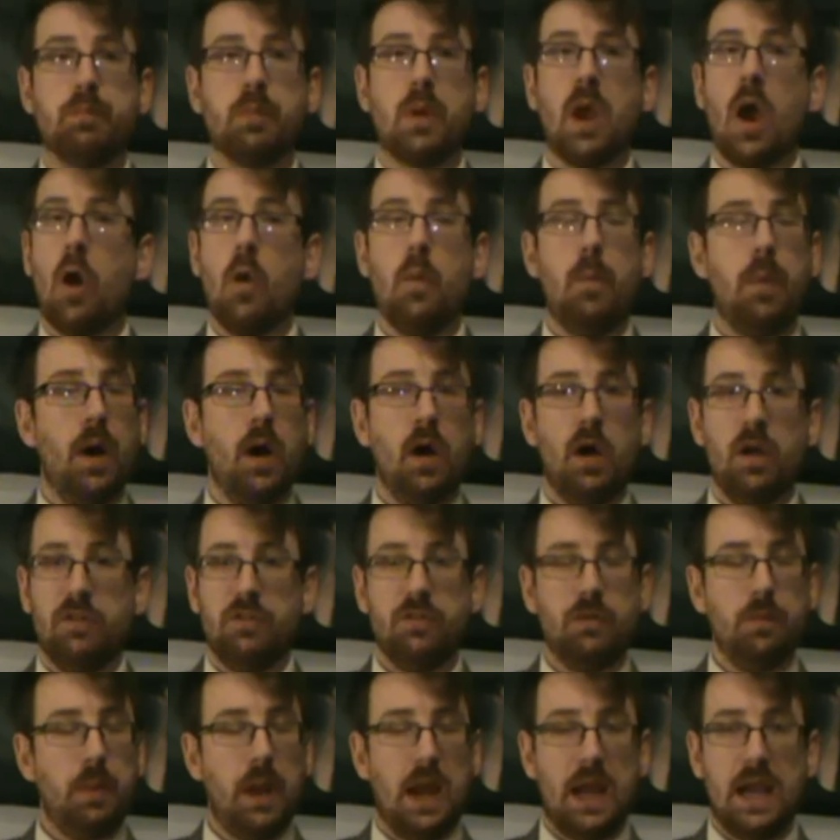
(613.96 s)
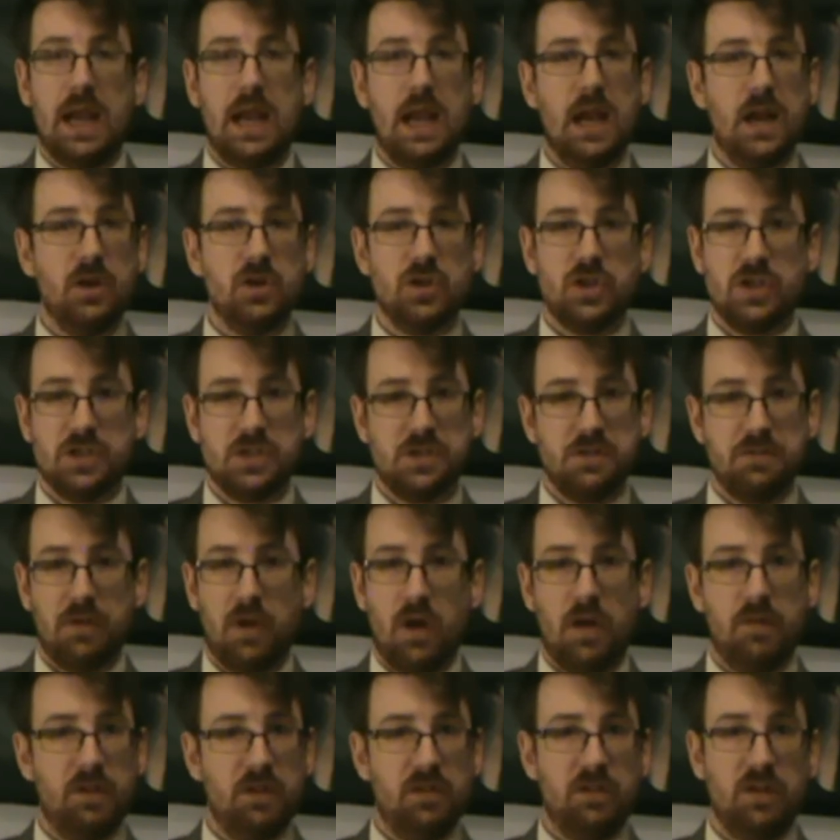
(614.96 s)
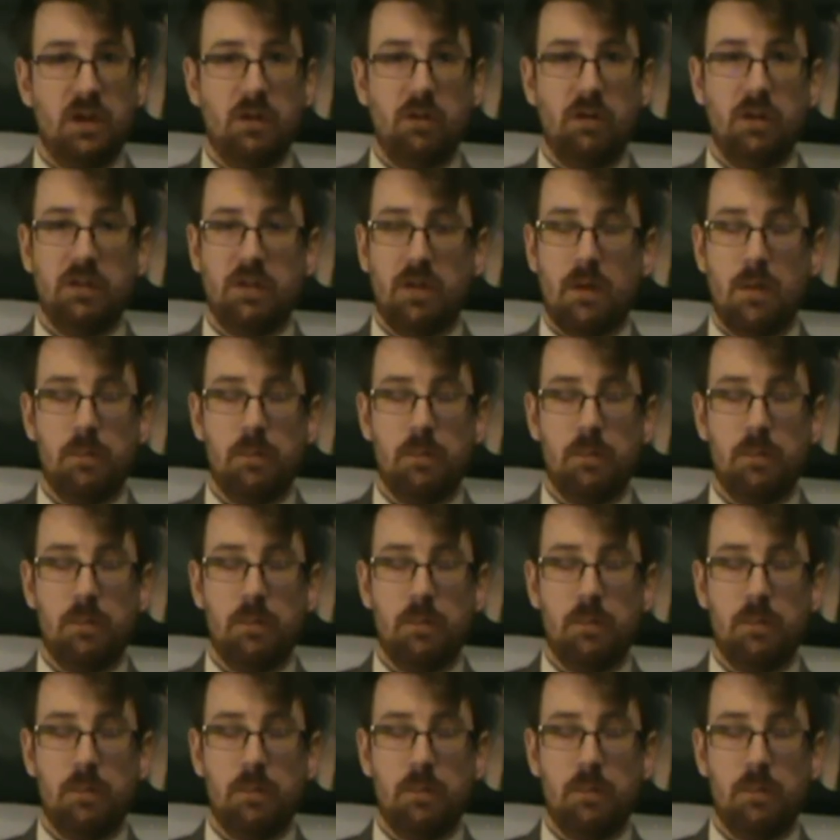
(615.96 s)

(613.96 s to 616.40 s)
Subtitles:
go past Becky Lynch at Survivor Series.